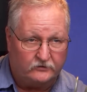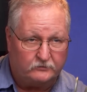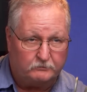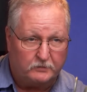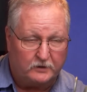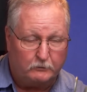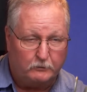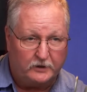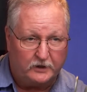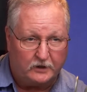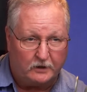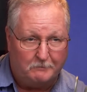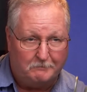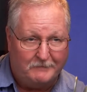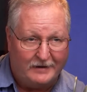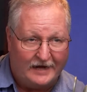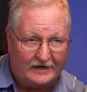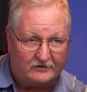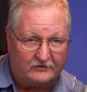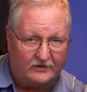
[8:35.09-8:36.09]
But I want to come
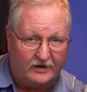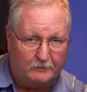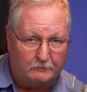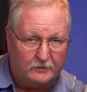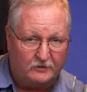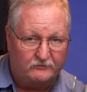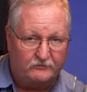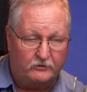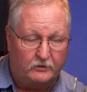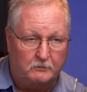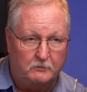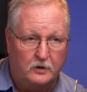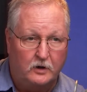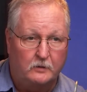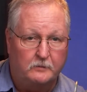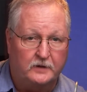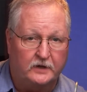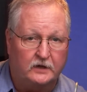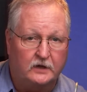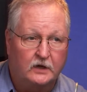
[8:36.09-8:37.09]
back to that. But for a
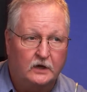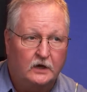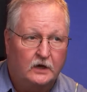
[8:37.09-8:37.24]
moment,